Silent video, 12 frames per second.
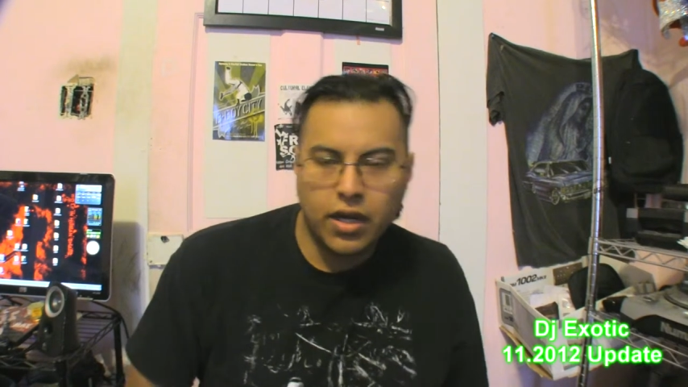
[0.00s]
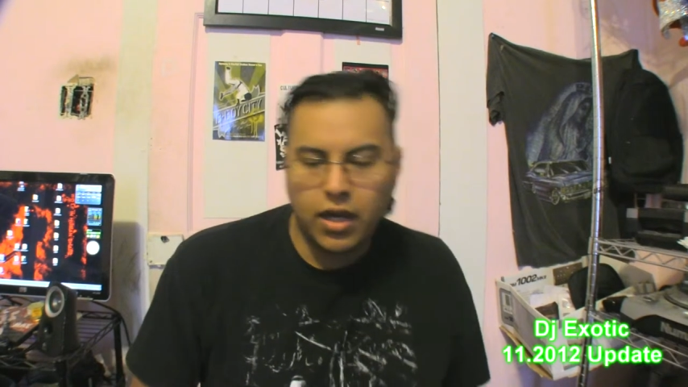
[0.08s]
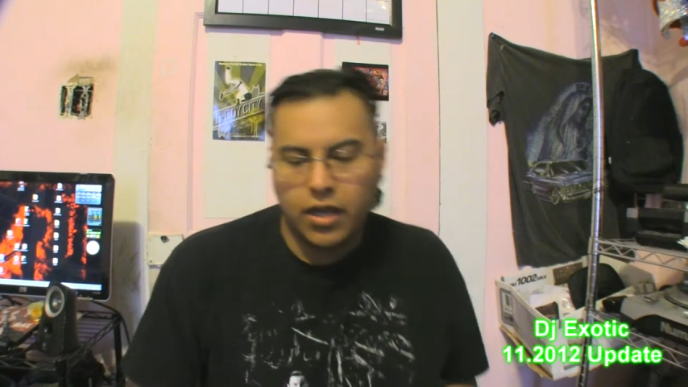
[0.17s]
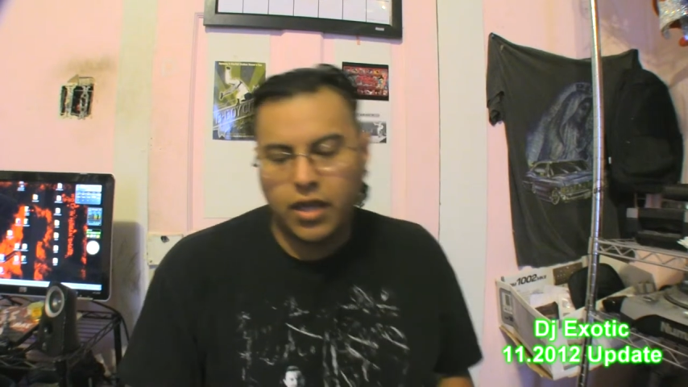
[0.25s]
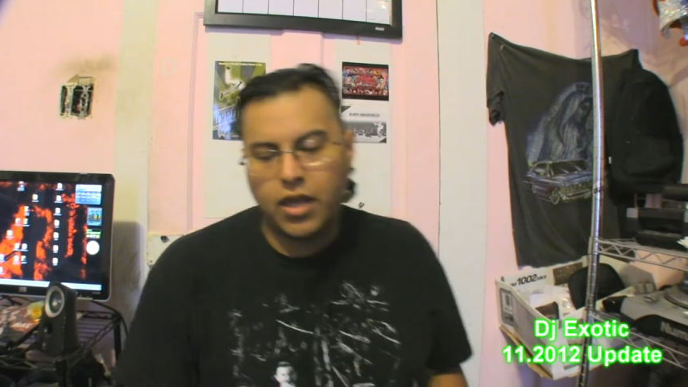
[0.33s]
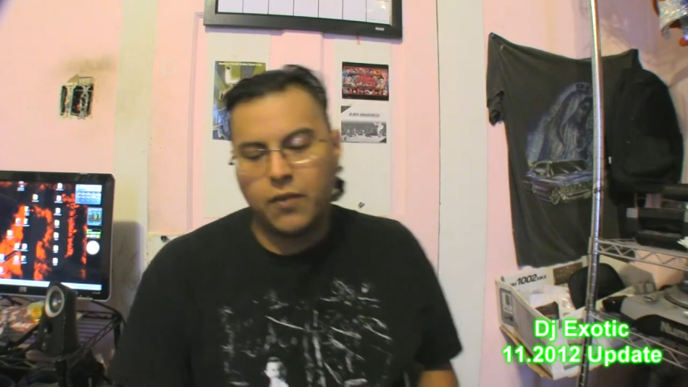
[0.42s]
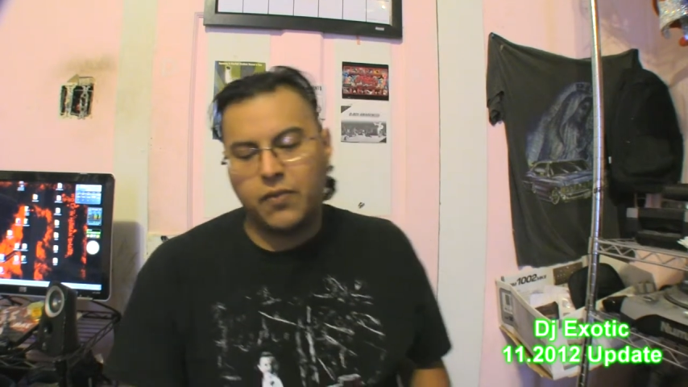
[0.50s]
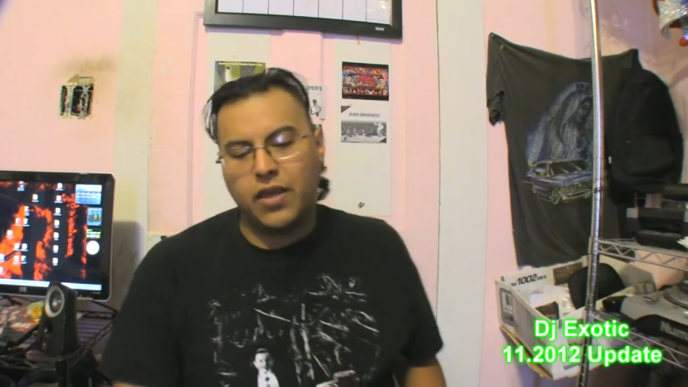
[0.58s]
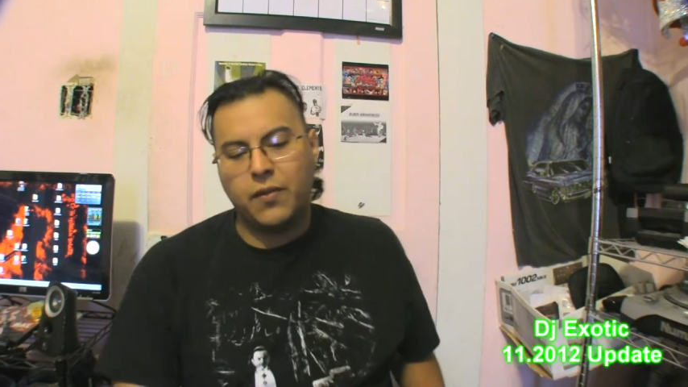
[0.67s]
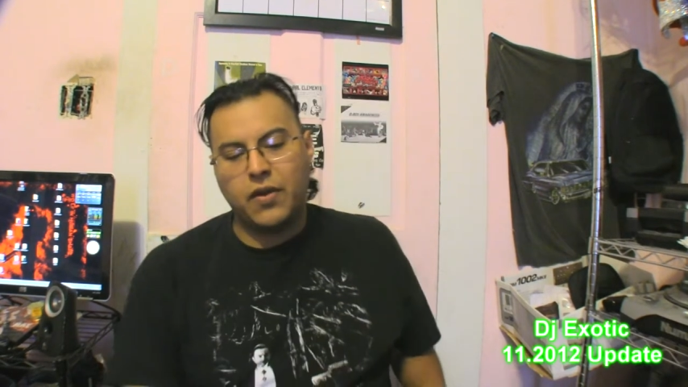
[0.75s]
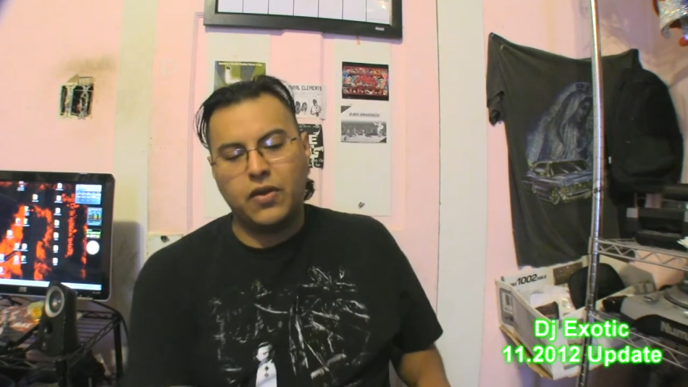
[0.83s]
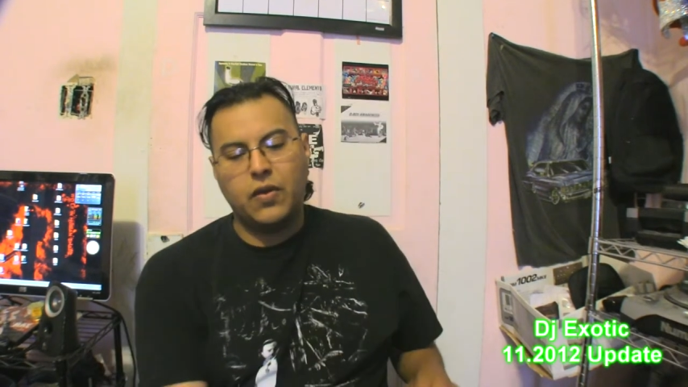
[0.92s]
I am
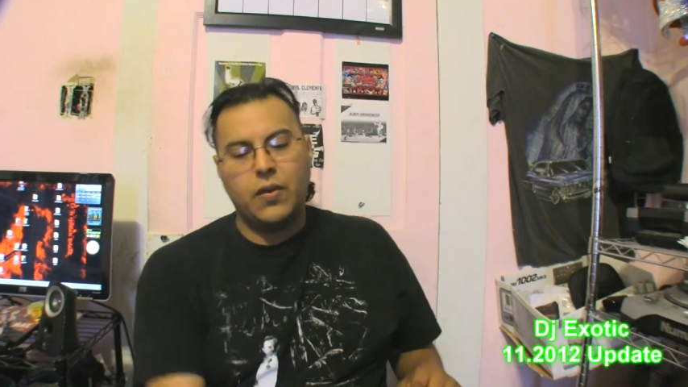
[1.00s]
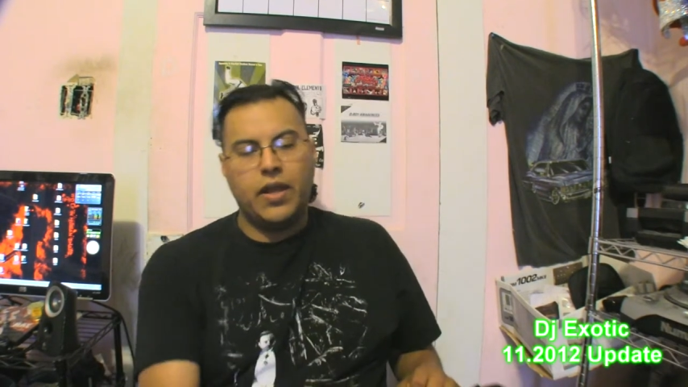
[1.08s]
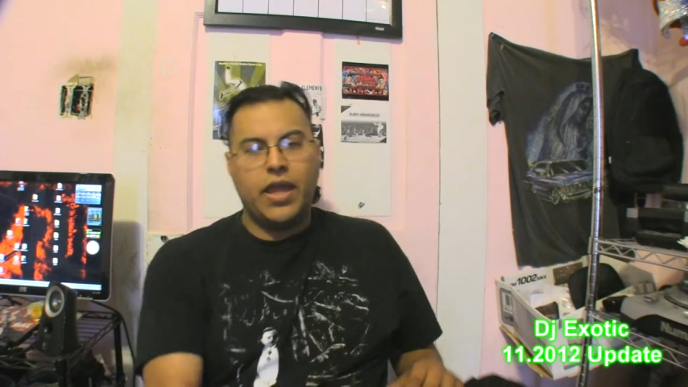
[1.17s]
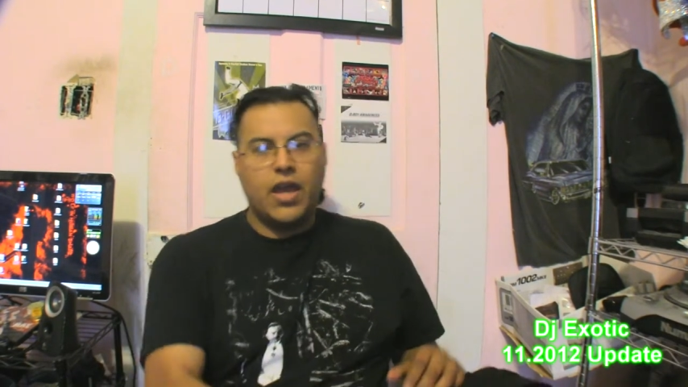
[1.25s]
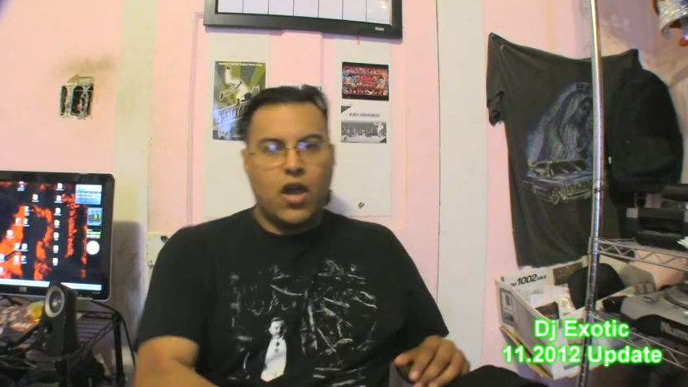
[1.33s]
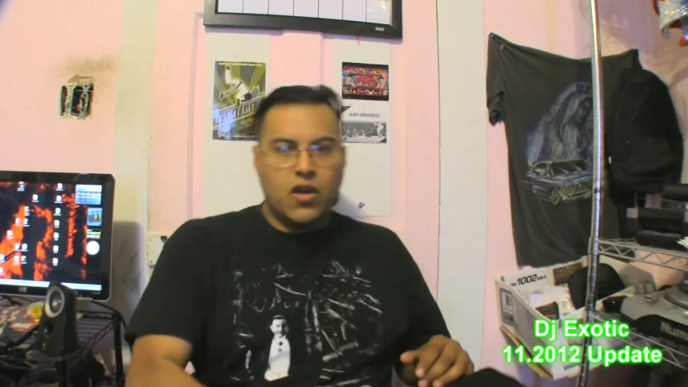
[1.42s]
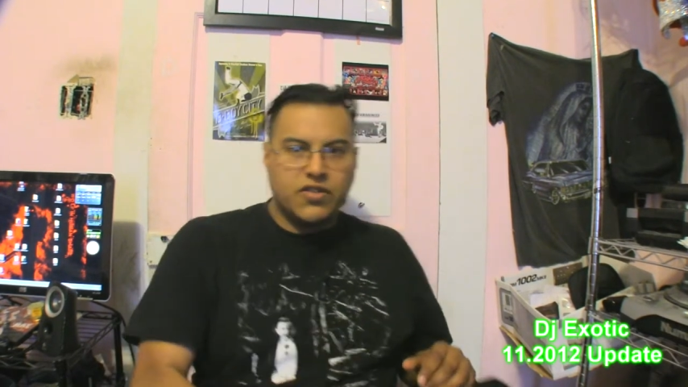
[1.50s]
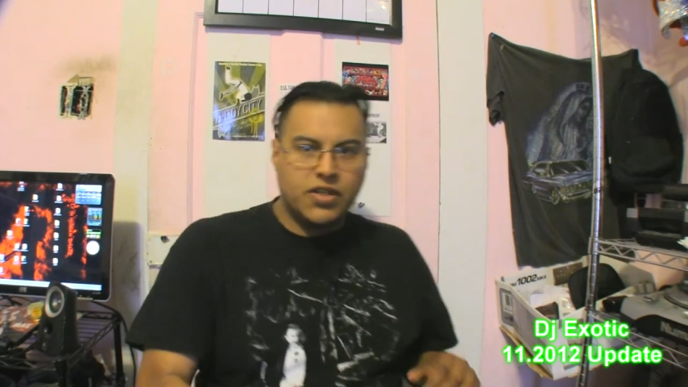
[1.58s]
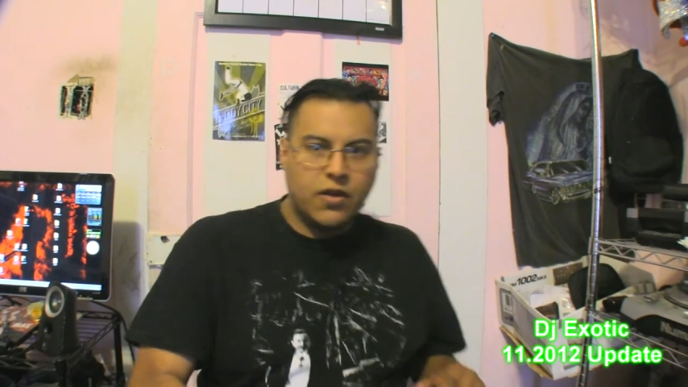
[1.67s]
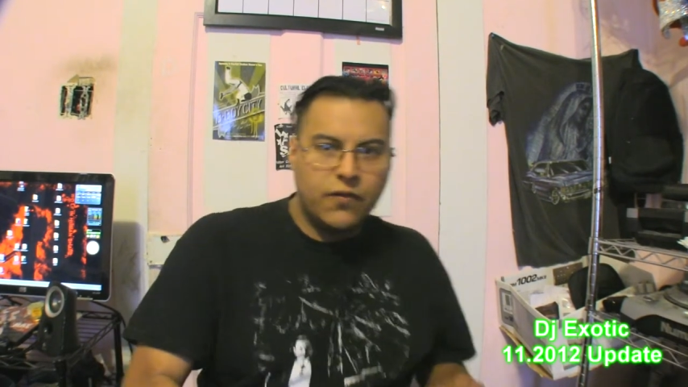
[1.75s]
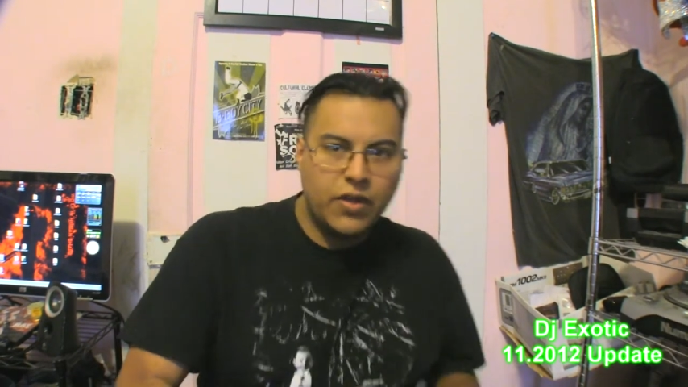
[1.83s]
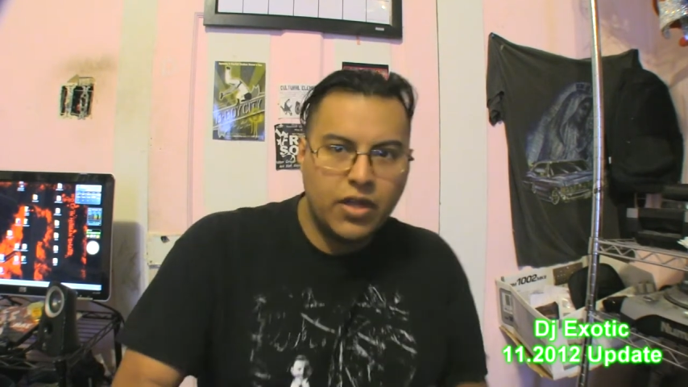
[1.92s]
thinking about doing a
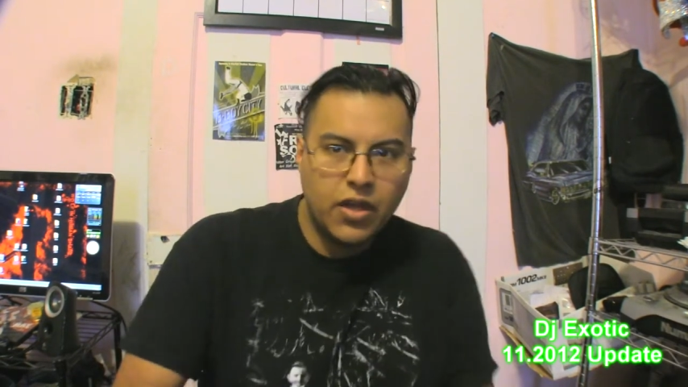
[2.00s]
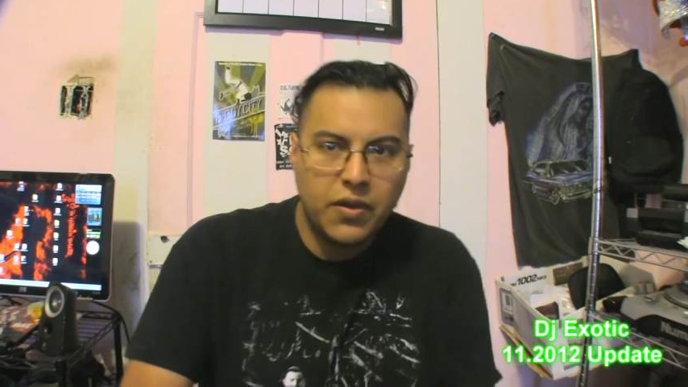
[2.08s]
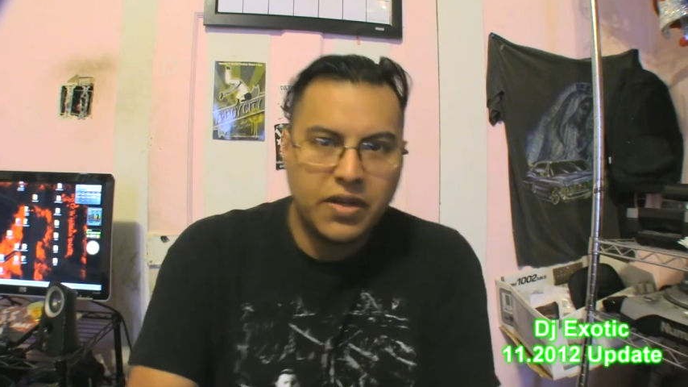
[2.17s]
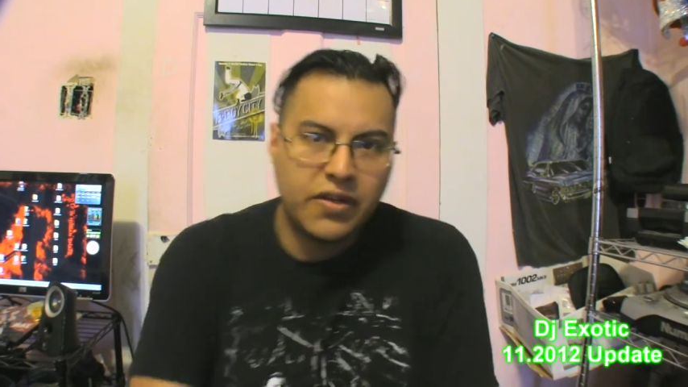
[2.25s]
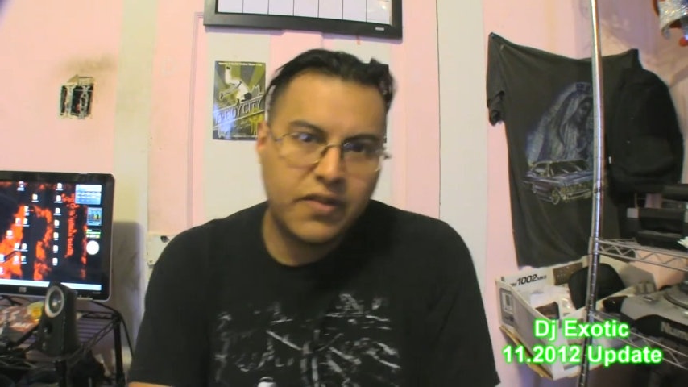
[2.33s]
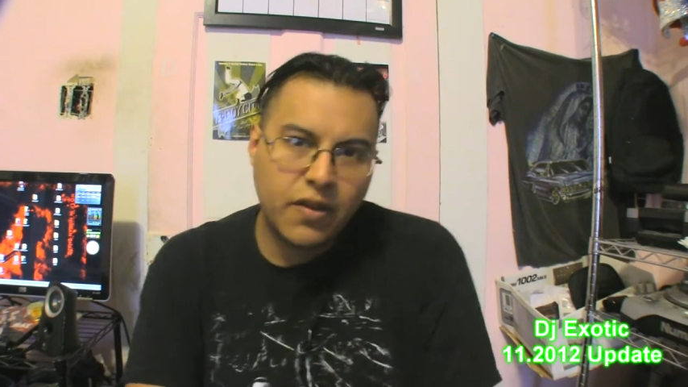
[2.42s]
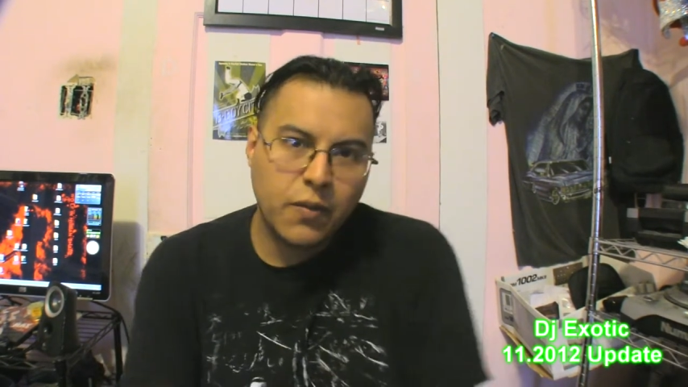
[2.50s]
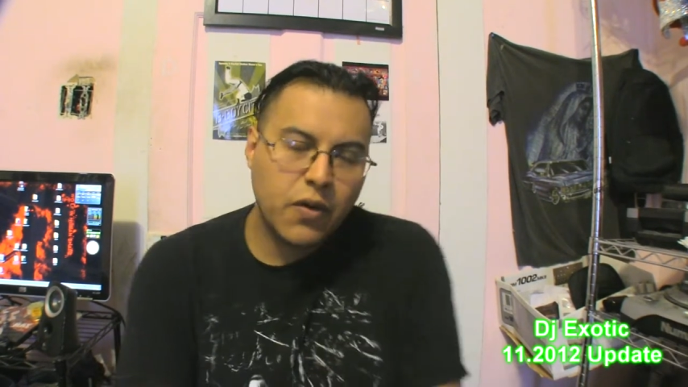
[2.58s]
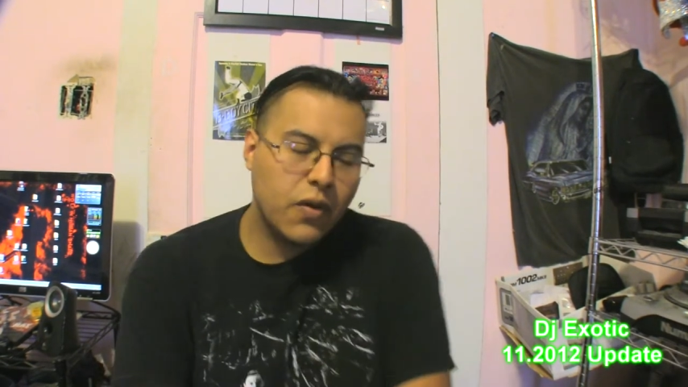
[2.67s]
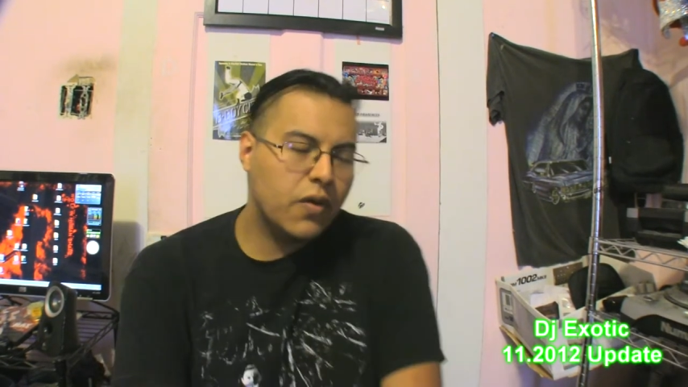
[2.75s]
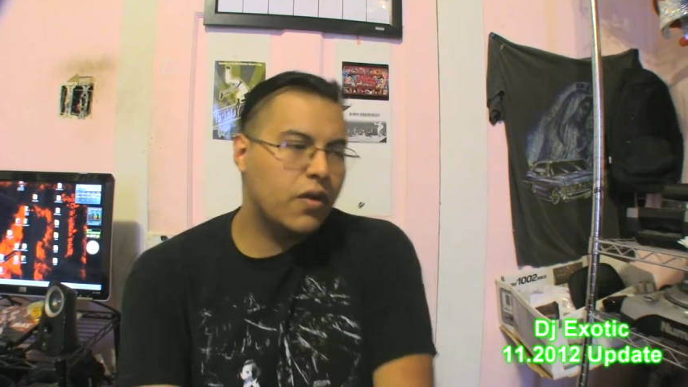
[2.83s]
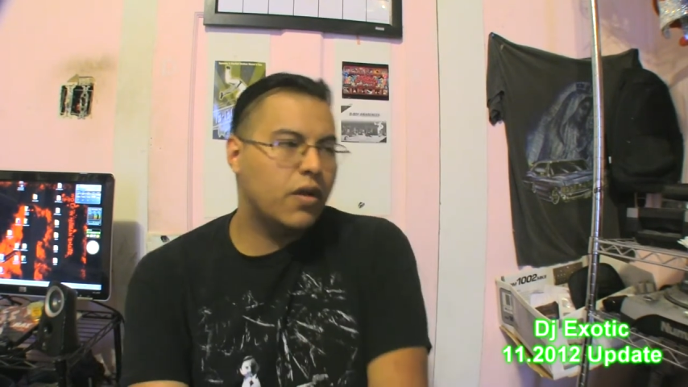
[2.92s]
hardstyle video in December.